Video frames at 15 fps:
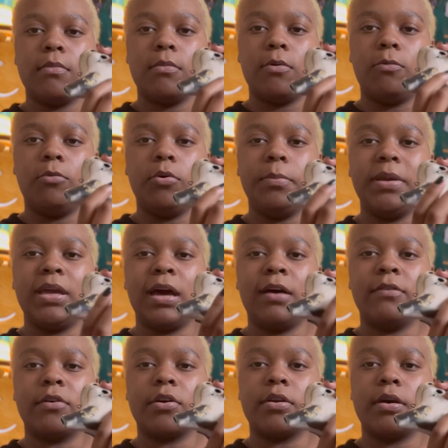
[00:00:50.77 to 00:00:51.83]
will be
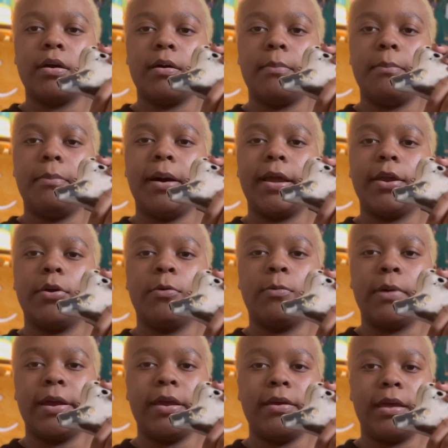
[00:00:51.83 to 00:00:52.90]
covered by your
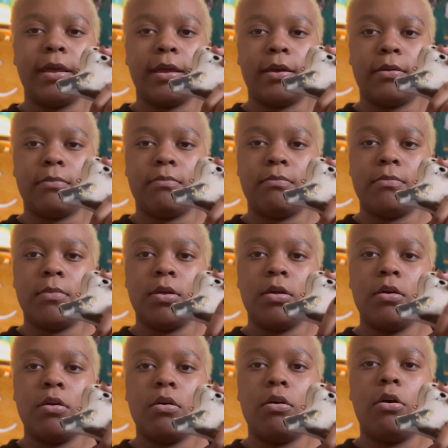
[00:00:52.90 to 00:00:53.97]
right hand,
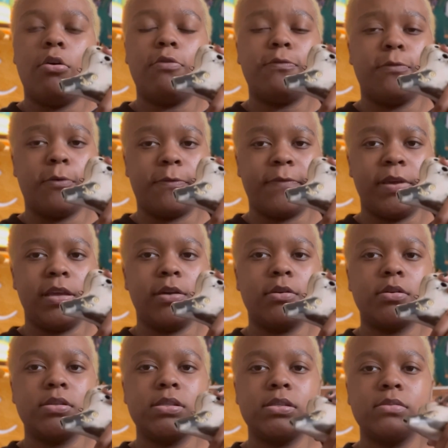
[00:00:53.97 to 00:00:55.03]
all 4
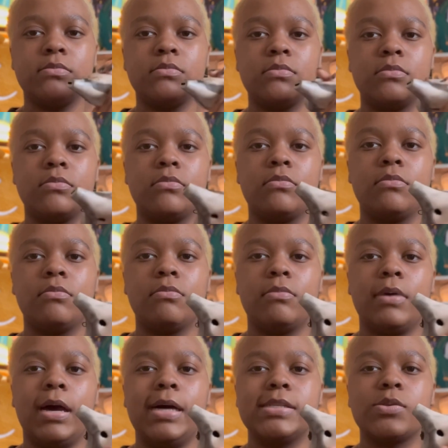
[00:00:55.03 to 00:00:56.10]
fingers,
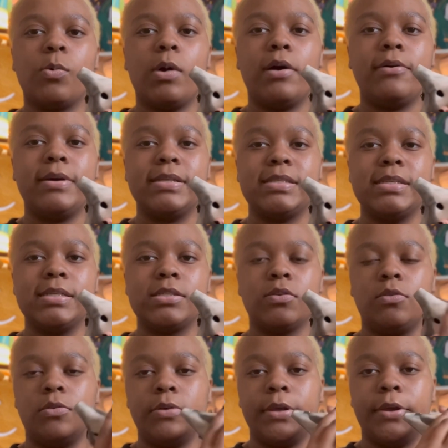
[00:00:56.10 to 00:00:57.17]
as well as this
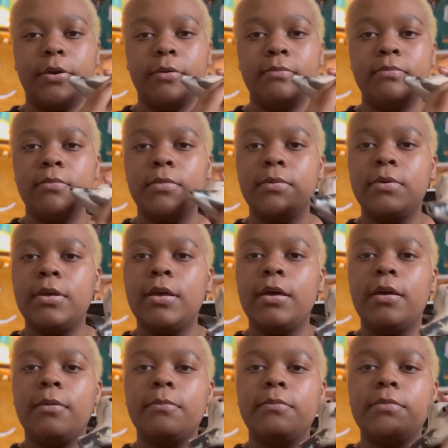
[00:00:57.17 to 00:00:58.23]
hole here.
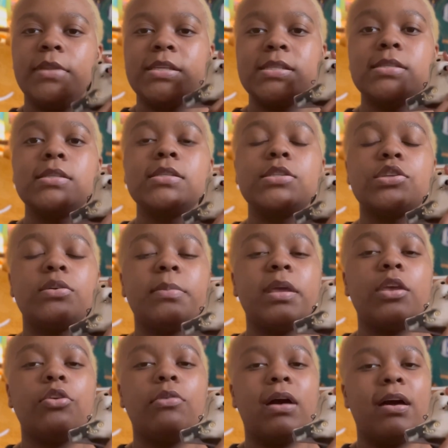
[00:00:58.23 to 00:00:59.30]
This is assuming
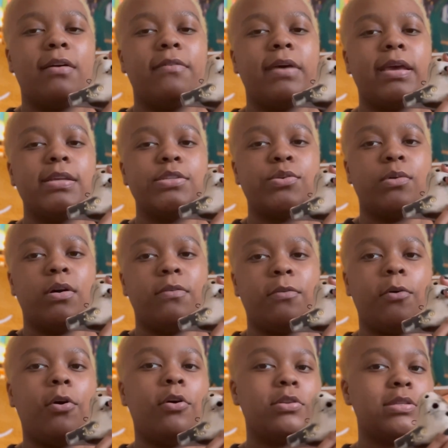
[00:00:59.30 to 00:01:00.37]
you have a
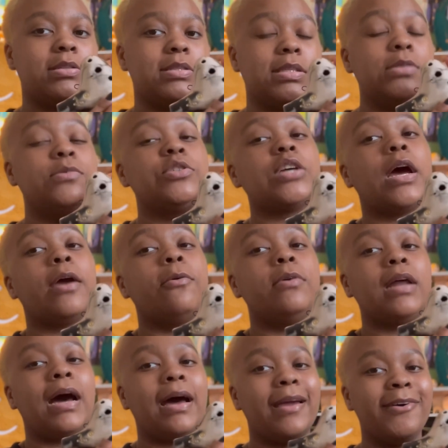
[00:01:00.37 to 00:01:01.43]
12-hole alto C, which I would
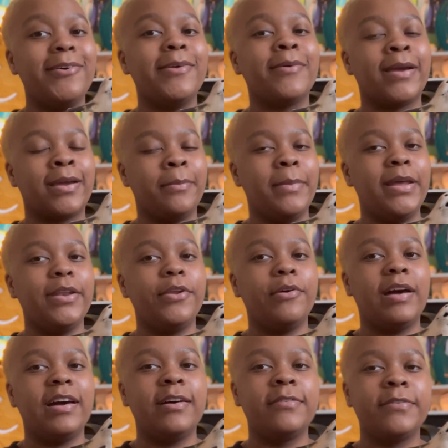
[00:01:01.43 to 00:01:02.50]
highly recommend you
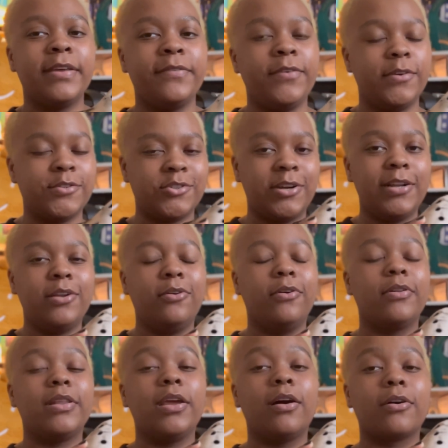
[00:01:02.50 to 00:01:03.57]
have if you're trying to learn
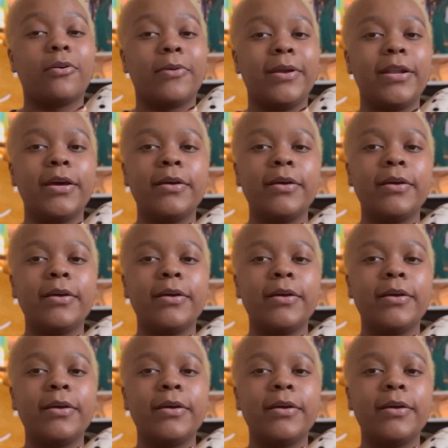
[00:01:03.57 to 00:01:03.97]
the ocarina.